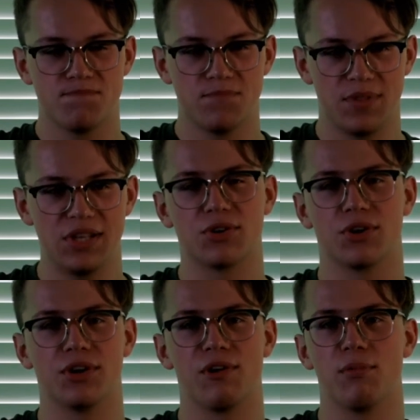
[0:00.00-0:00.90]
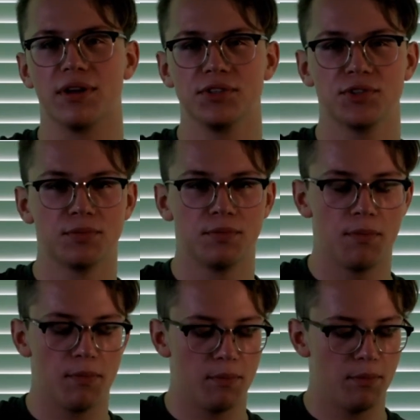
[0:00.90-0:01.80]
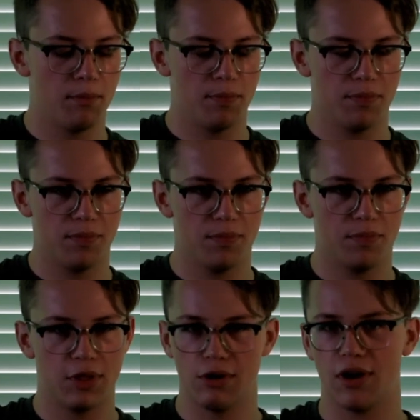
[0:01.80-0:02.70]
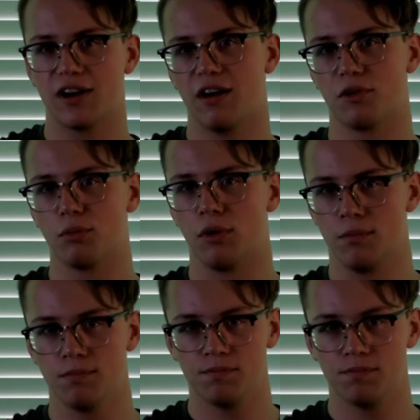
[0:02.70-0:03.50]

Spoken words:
good earbuds. They're not comfortable.